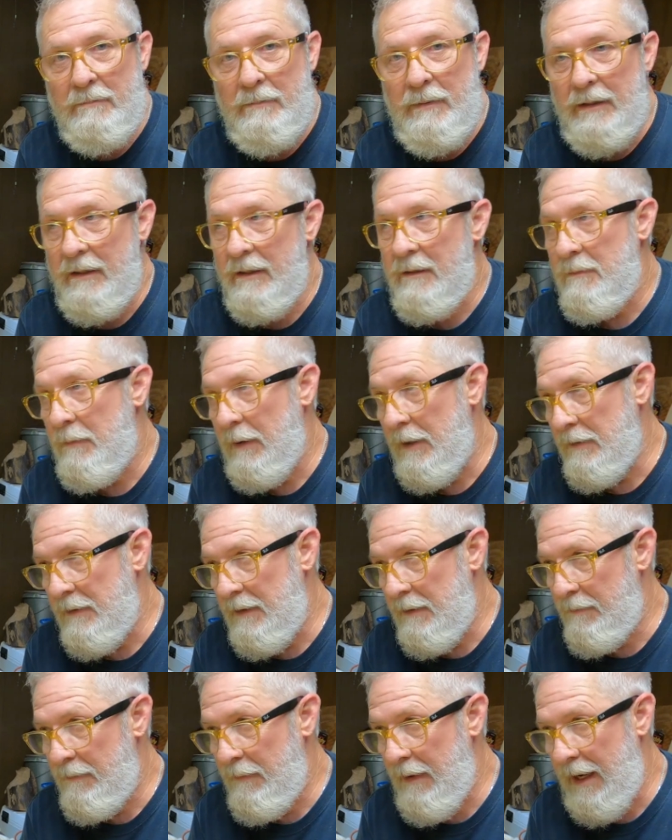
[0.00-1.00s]
but it's supposed
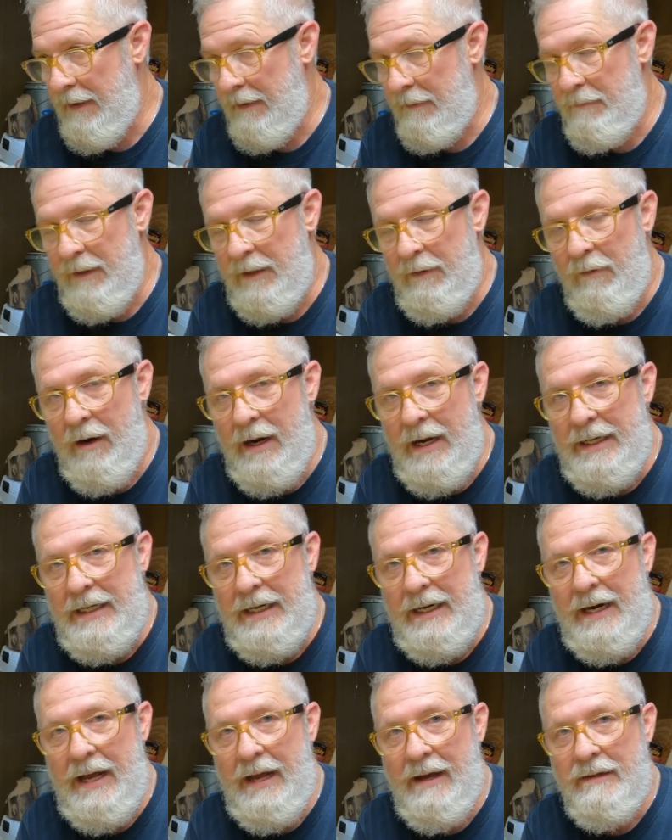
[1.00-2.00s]
to about to be
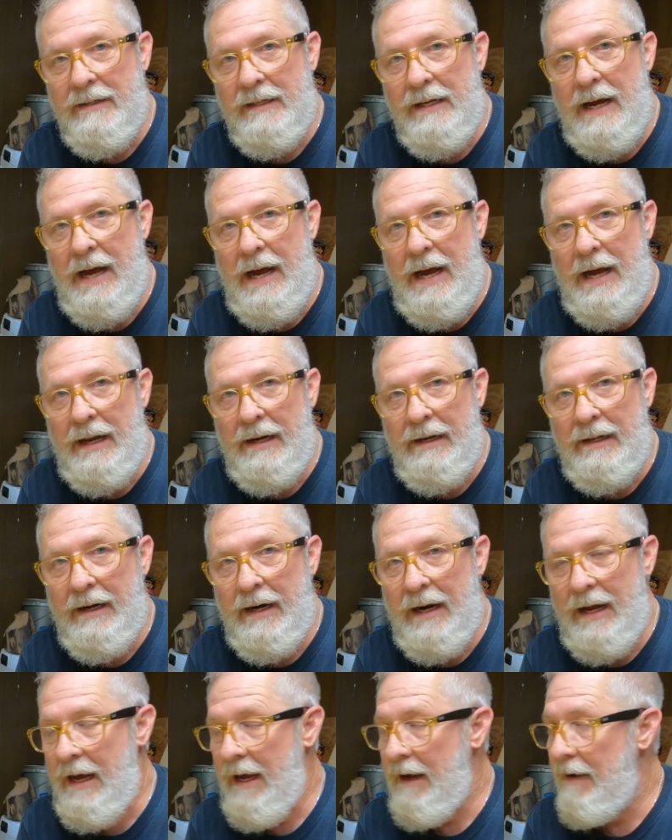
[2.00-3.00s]
raining outside
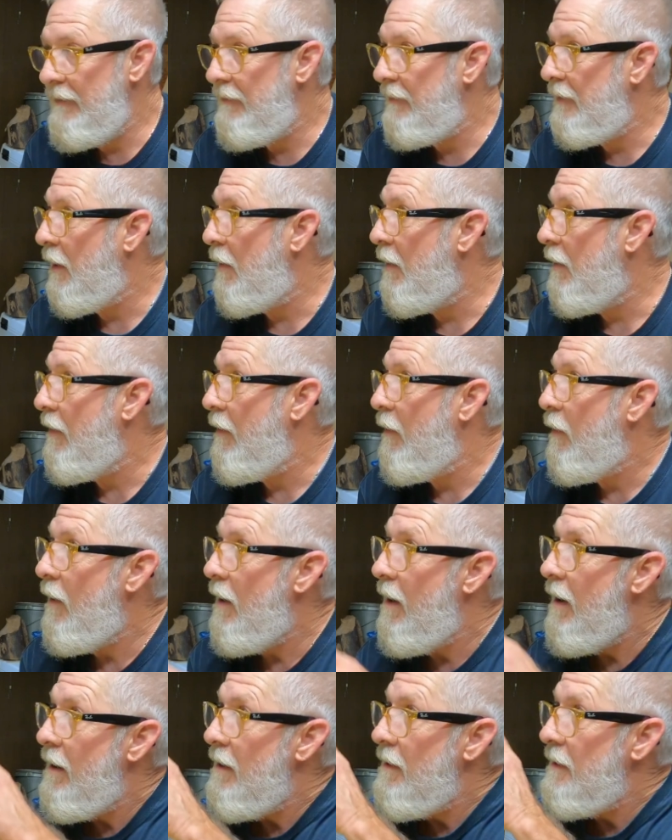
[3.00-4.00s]
and I've tore the
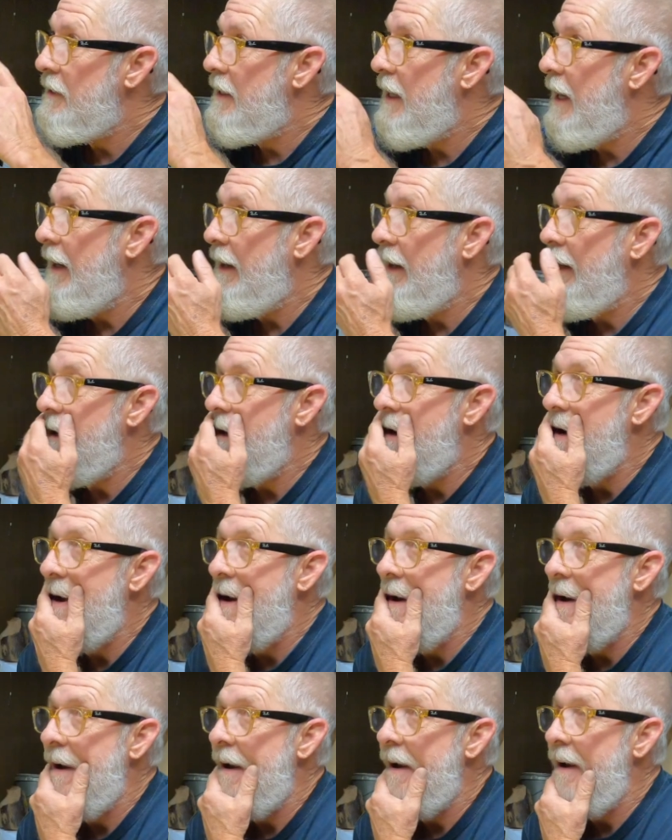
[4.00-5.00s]
walls out in
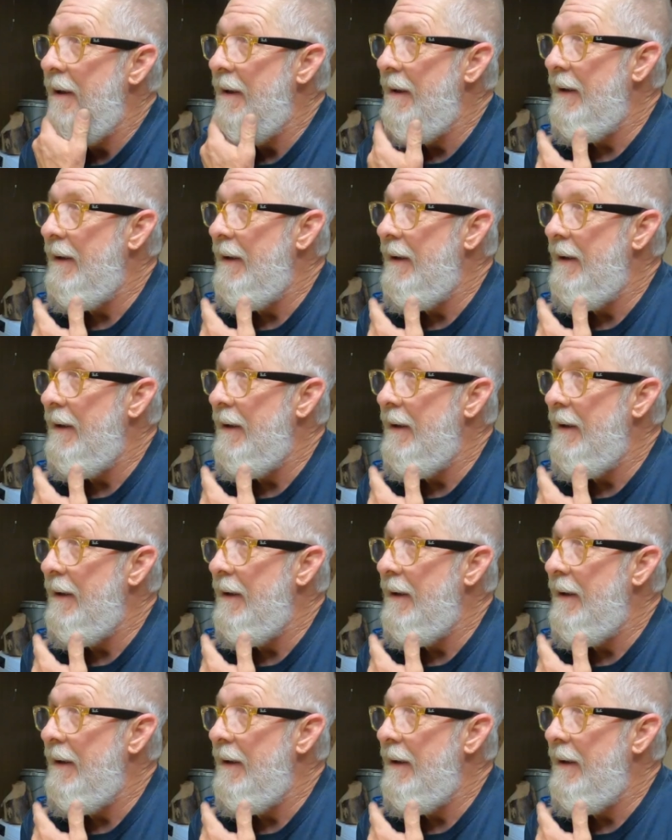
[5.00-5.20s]
here.